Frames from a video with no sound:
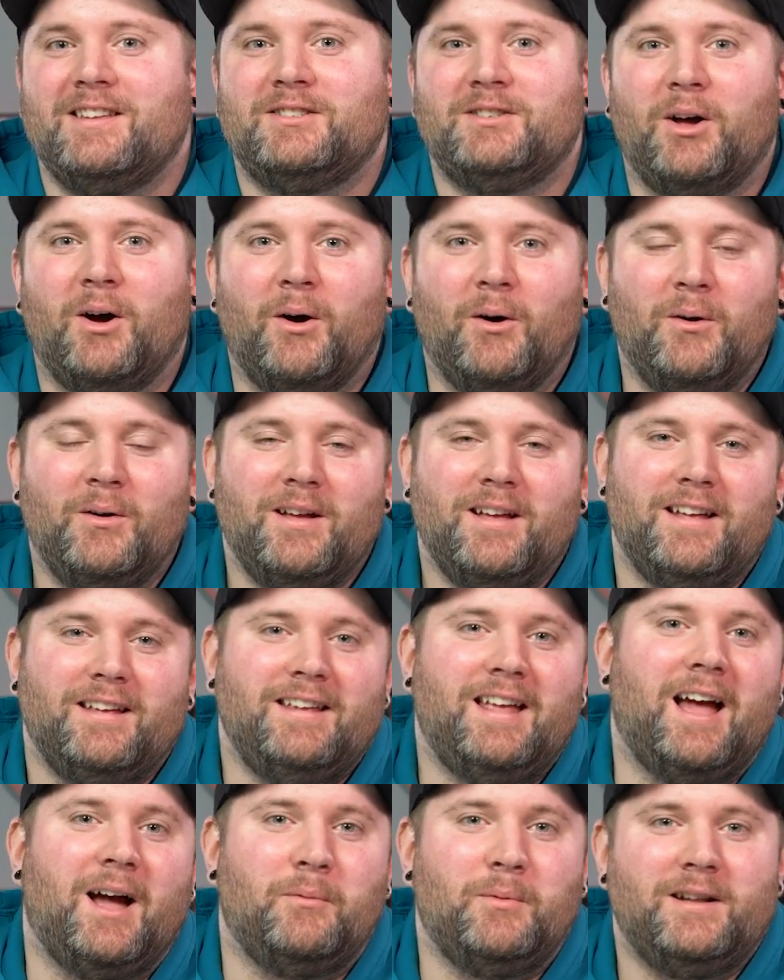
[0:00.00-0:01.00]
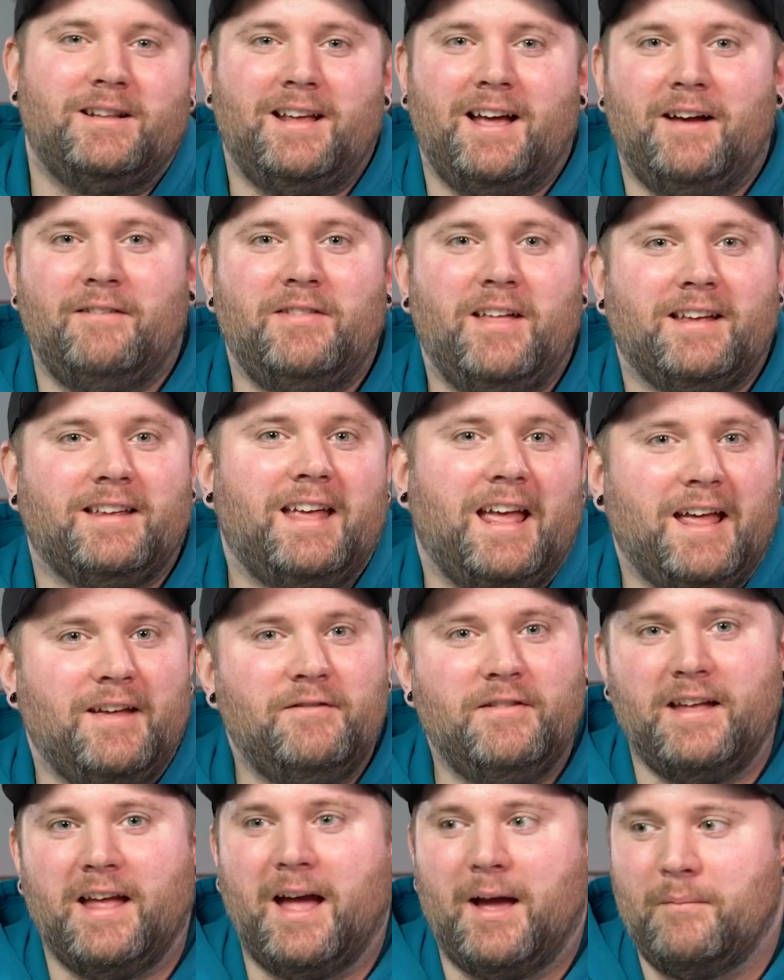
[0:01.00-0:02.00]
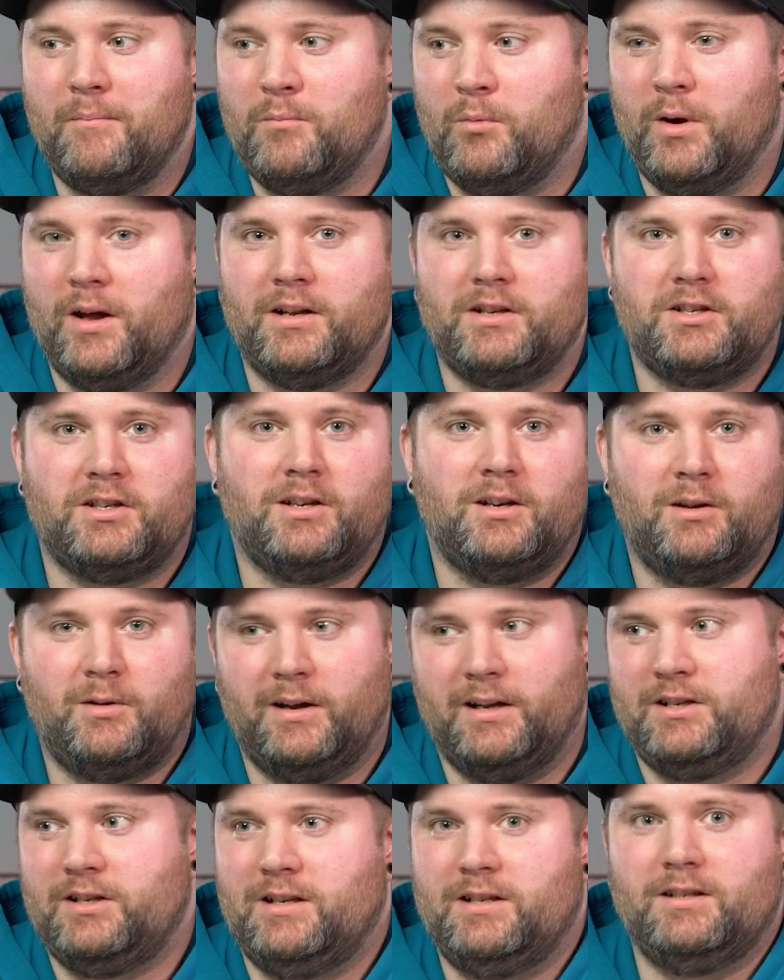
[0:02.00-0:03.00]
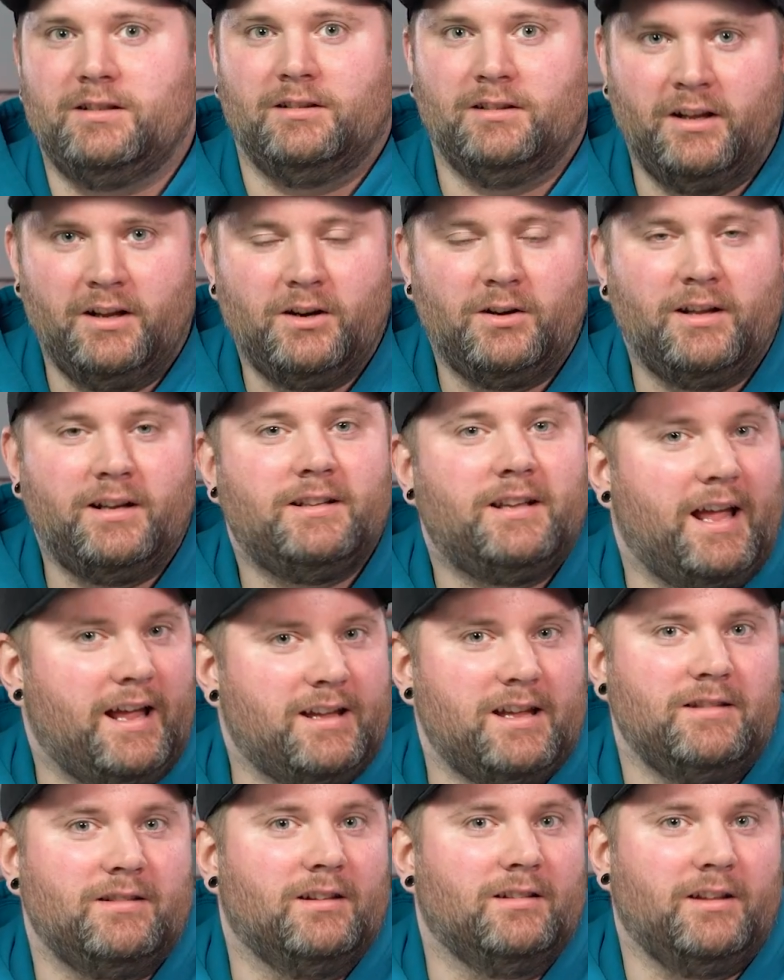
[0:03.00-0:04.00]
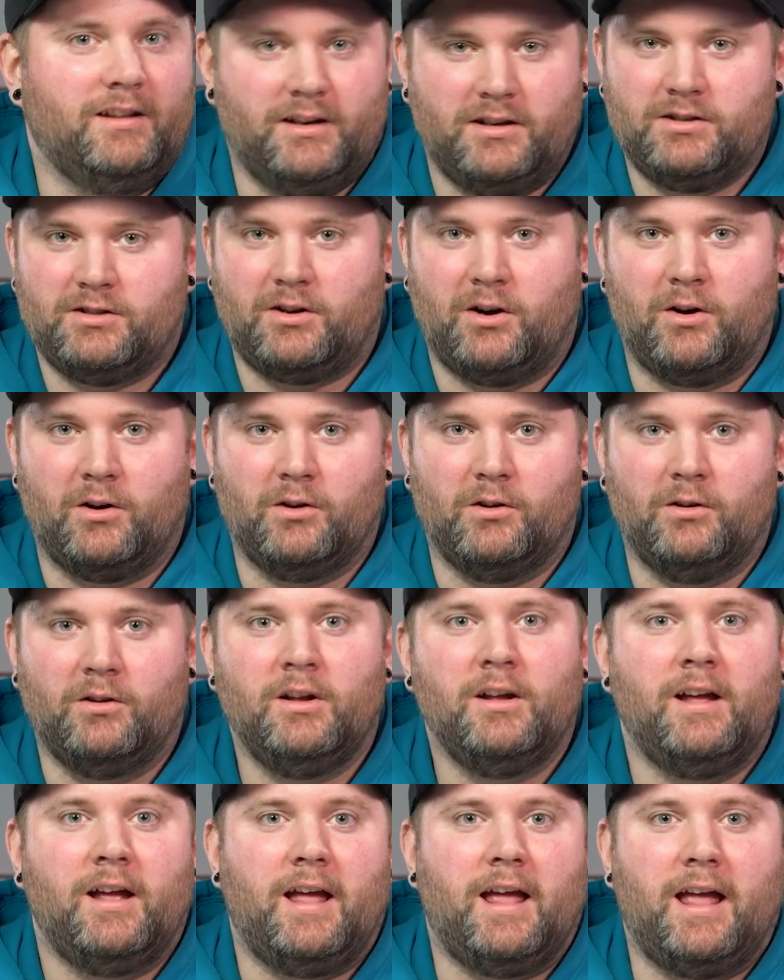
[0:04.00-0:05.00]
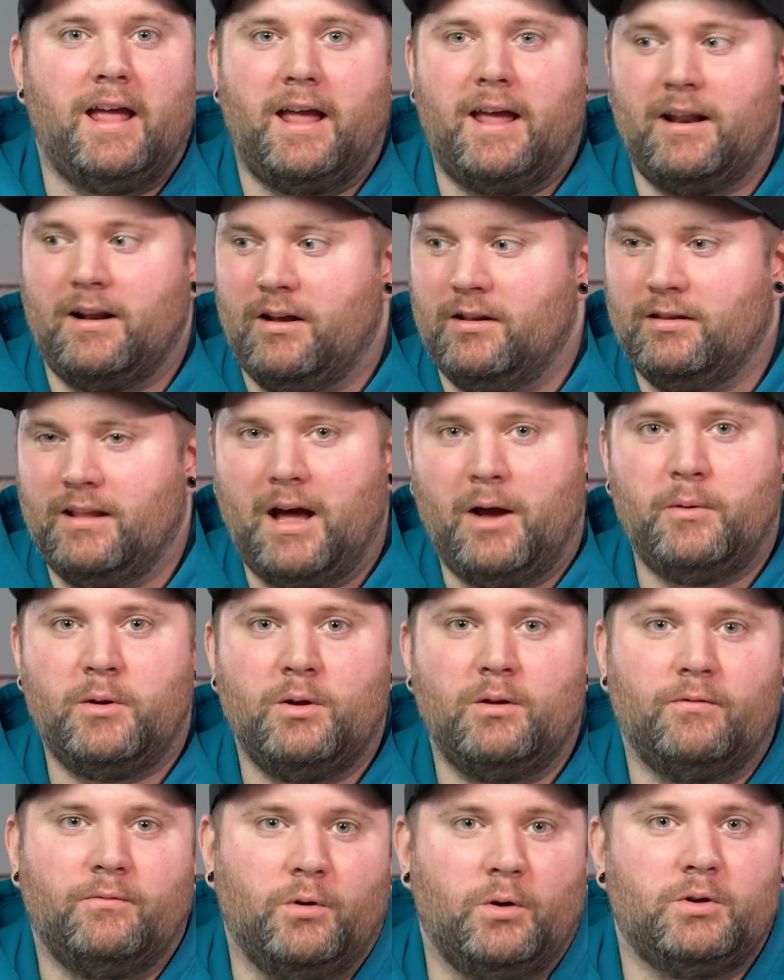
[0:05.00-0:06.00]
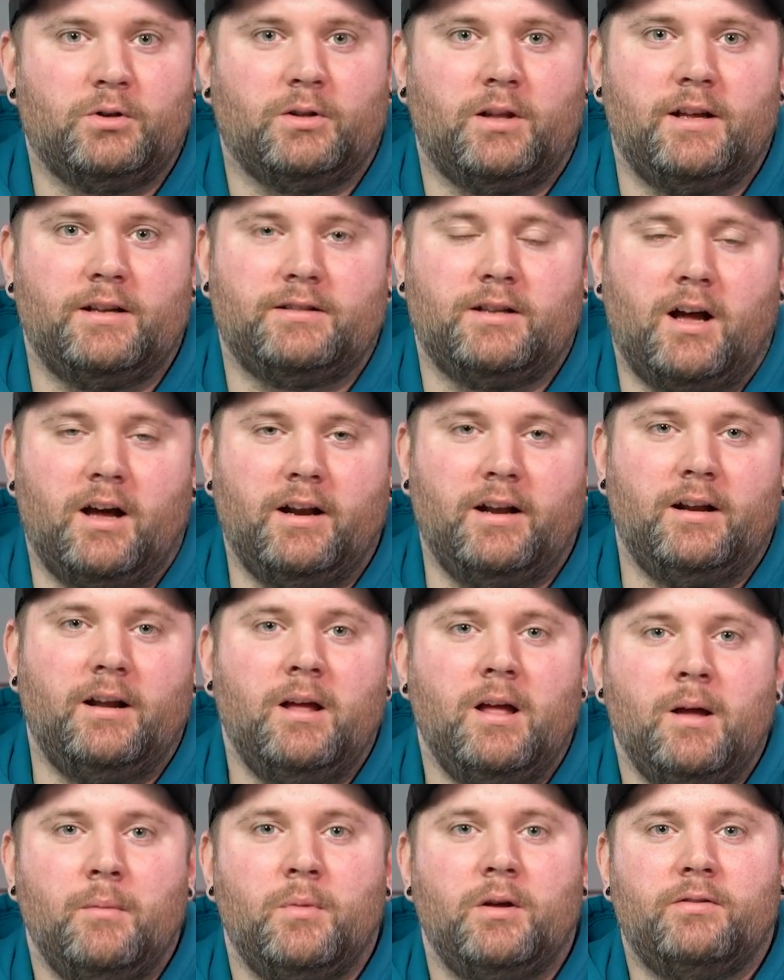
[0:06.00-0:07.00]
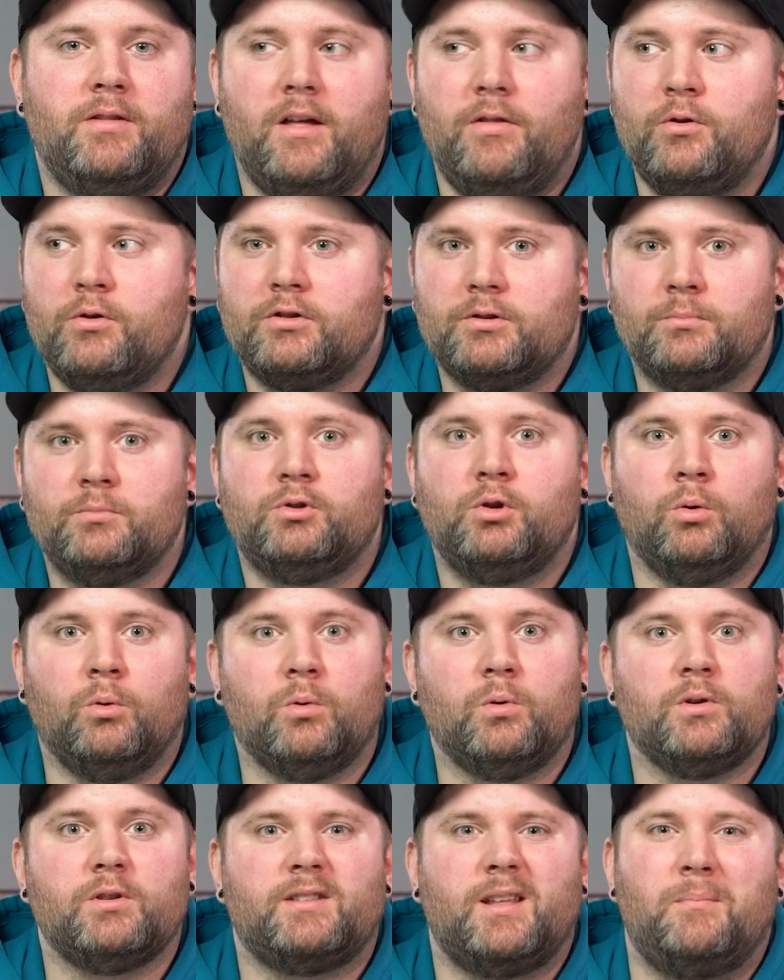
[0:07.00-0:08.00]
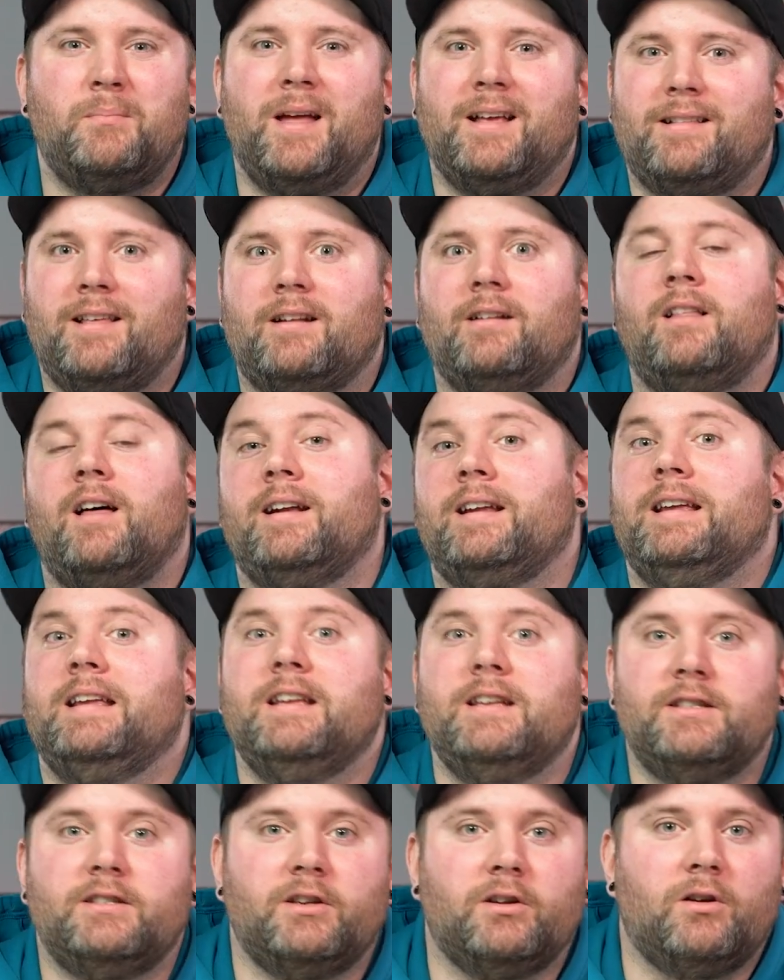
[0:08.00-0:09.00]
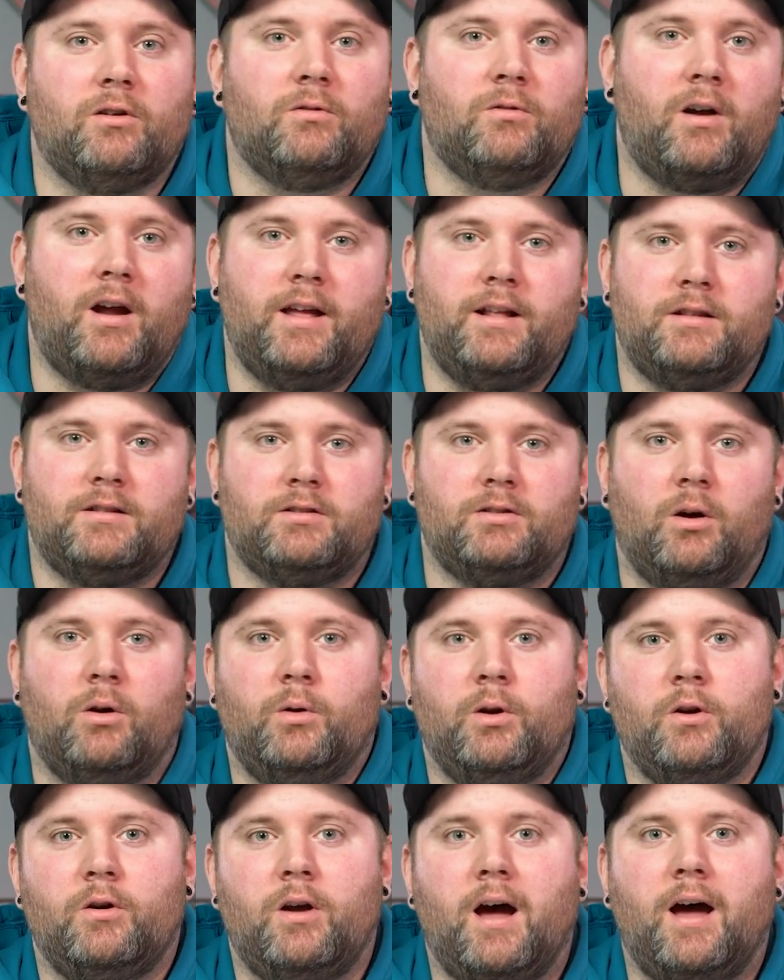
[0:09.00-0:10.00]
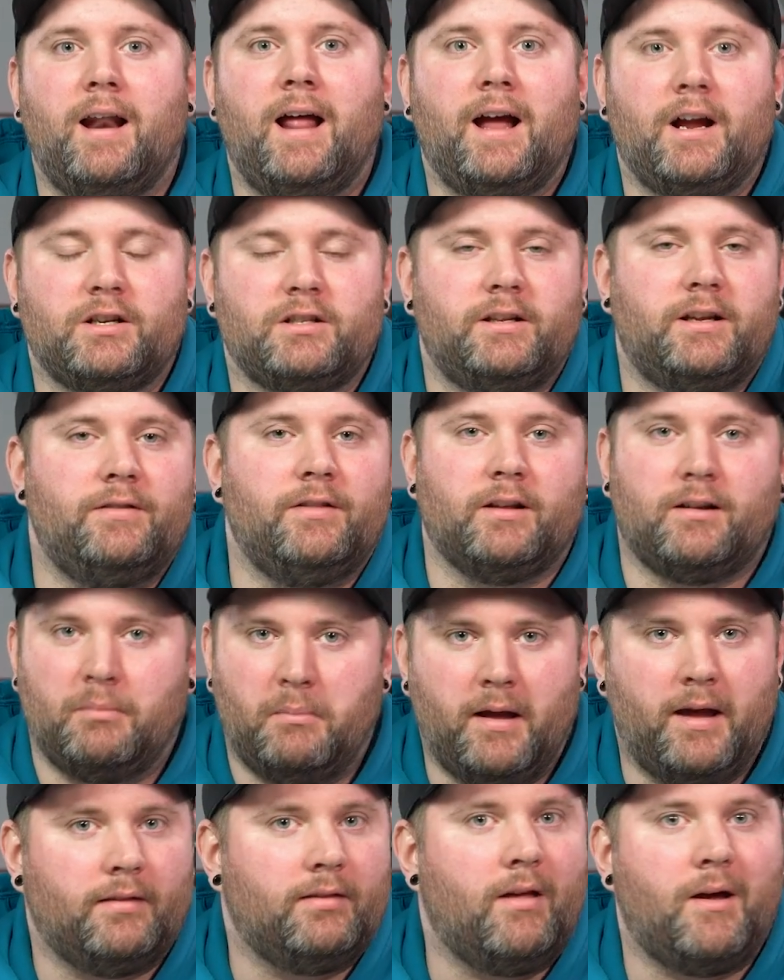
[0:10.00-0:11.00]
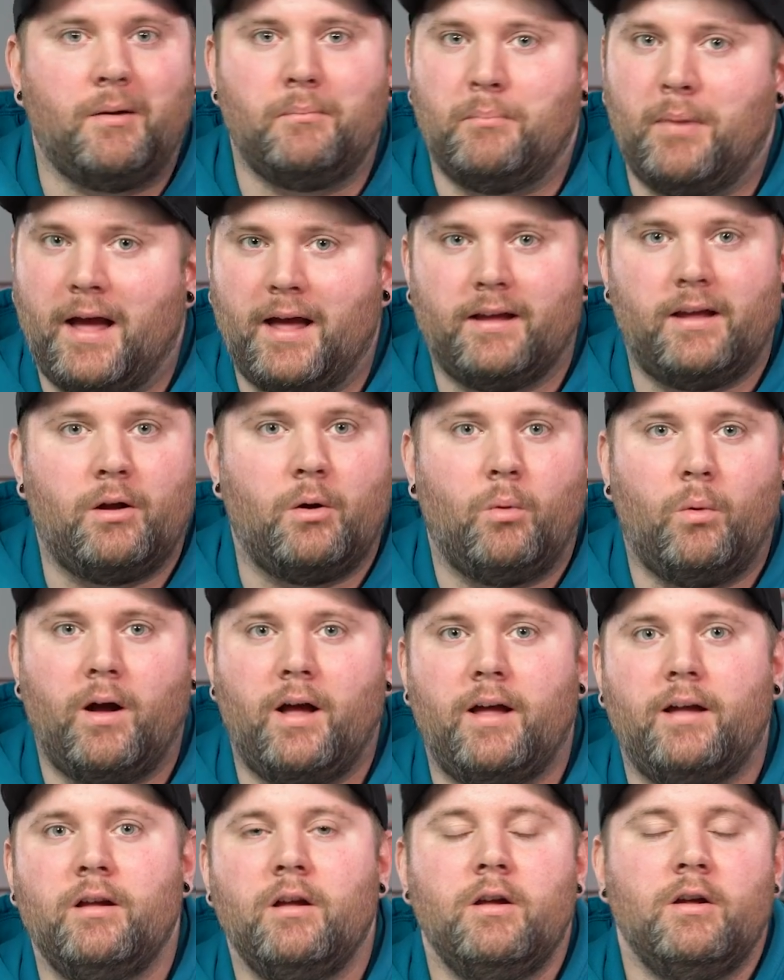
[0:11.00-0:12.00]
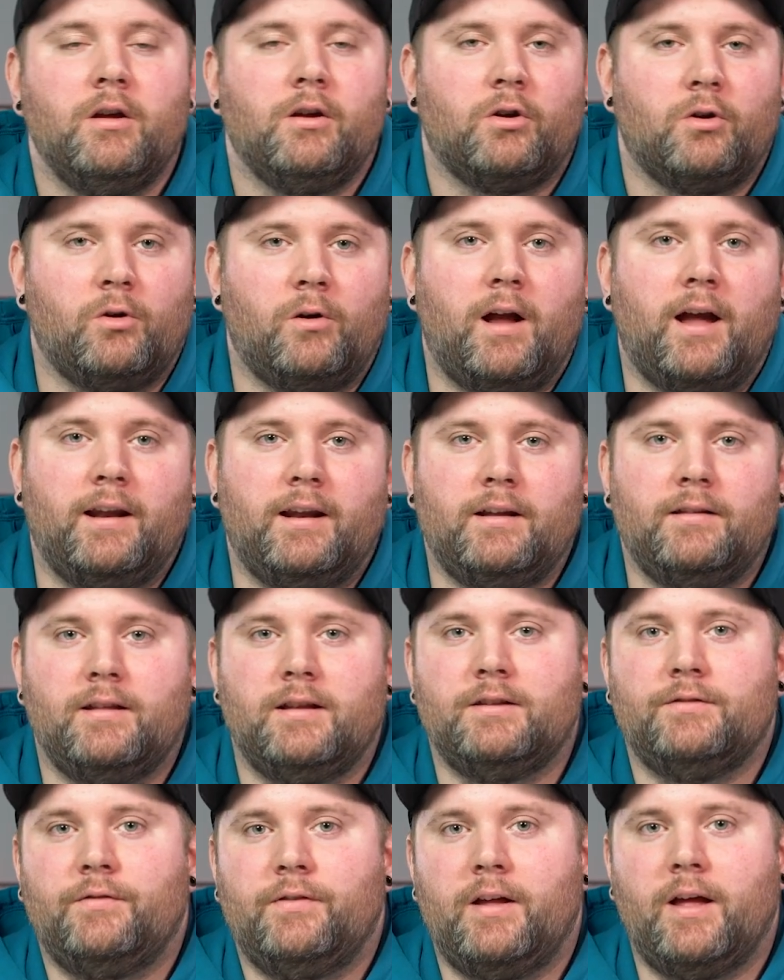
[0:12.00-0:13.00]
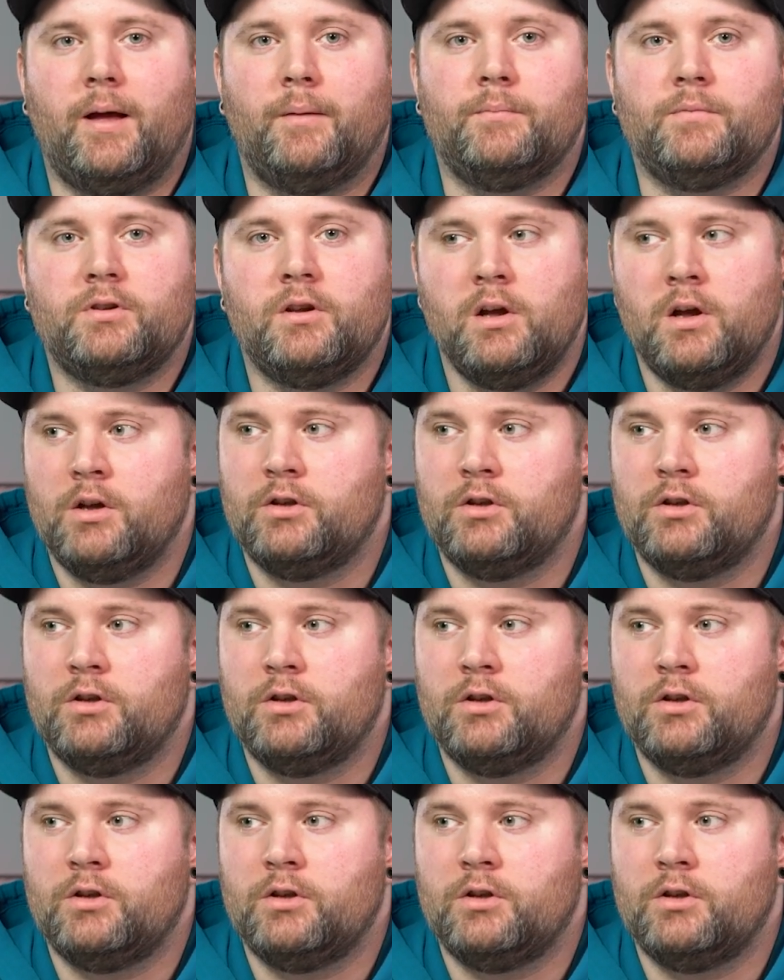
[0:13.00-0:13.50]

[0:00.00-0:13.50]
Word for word: So yeah, we have that K V M, which, which is literally taking the Linux kernel and allowing you to virtualize on it, but then there's some tools that make that a lot easier, right? So you're not actually in the command line banging away creating these V Ms.